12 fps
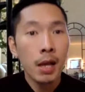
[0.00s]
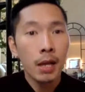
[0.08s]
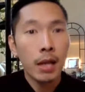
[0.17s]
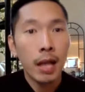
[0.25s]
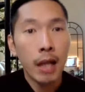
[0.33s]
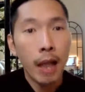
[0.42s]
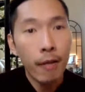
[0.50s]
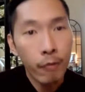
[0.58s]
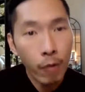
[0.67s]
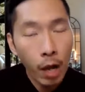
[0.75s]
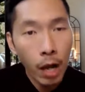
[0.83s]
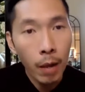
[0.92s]
that I've
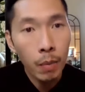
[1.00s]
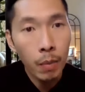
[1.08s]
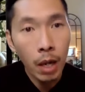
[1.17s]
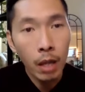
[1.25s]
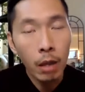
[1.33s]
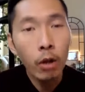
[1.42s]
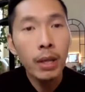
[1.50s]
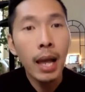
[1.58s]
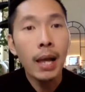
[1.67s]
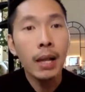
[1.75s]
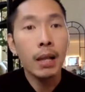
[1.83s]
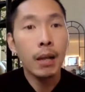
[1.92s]
looked
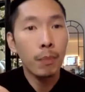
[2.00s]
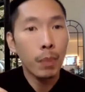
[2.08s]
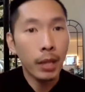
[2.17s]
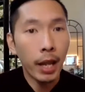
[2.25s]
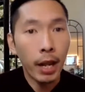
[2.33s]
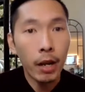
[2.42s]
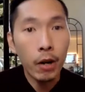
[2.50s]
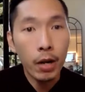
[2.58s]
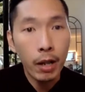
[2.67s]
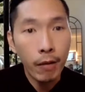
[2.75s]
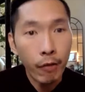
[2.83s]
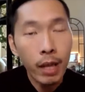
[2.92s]
at,
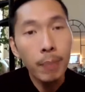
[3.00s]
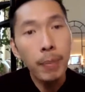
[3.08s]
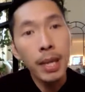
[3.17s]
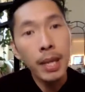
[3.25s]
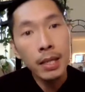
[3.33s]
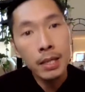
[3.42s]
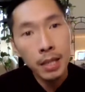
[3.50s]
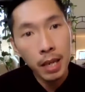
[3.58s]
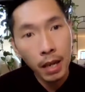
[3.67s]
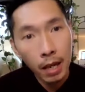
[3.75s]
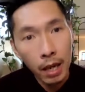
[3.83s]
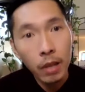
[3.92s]
particularly Philippines,
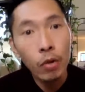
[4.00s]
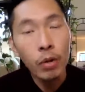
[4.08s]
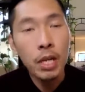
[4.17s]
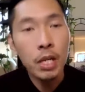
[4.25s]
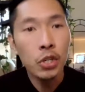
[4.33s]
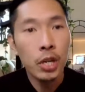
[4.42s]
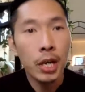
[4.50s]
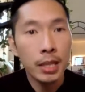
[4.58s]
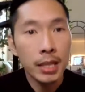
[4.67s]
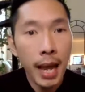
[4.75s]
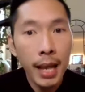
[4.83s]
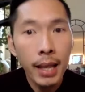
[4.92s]
Indonesia,
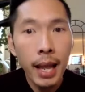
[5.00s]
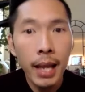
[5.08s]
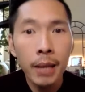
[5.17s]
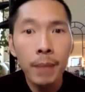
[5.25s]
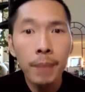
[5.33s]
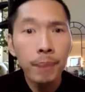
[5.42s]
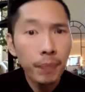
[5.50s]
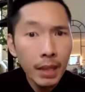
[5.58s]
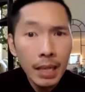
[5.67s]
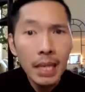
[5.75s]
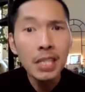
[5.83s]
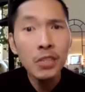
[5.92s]
Thailand,
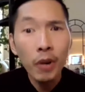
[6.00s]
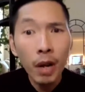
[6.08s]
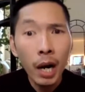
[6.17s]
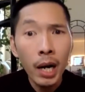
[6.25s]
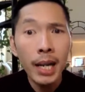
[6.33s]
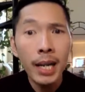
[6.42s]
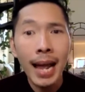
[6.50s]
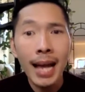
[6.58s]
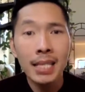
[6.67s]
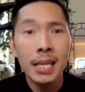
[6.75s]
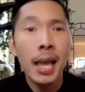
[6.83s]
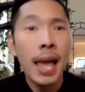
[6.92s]
it's regarded
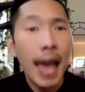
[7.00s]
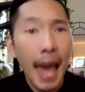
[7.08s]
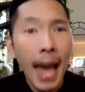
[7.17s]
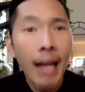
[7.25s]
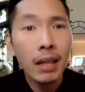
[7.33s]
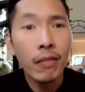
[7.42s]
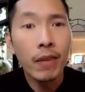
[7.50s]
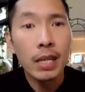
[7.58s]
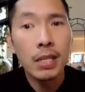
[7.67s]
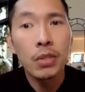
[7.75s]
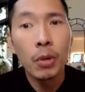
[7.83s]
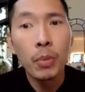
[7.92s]
as
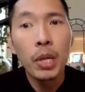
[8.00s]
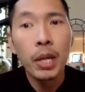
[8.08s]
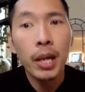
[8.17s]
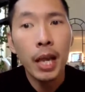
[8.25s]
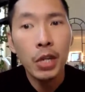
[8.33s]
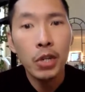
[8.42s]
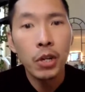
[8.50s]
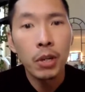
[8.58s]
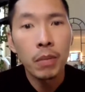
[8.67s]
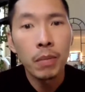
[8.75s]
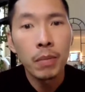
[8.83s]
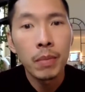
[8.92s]
activist communication.